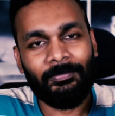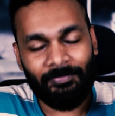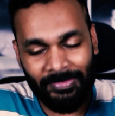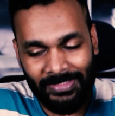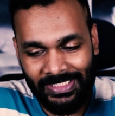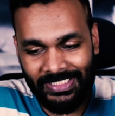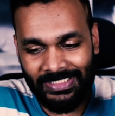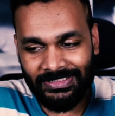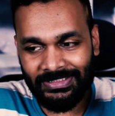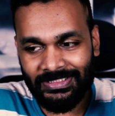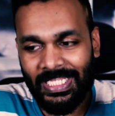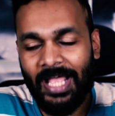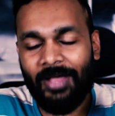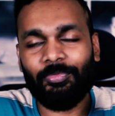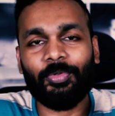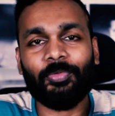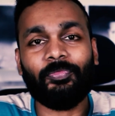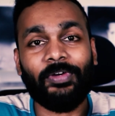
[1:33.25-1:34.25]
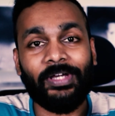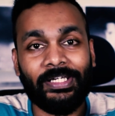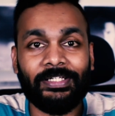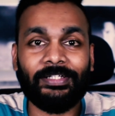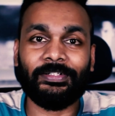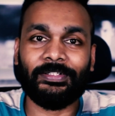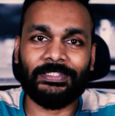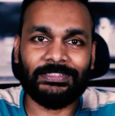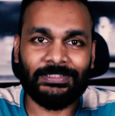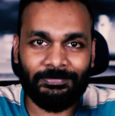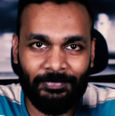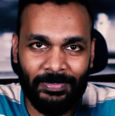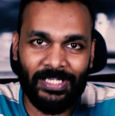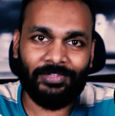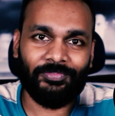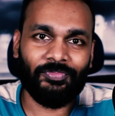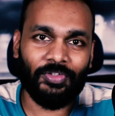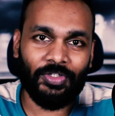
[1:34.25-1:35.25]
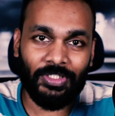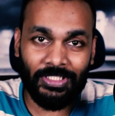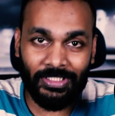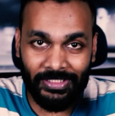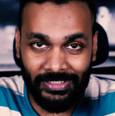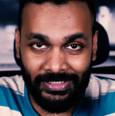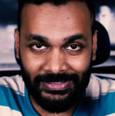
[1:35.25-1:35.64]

please have a very respectful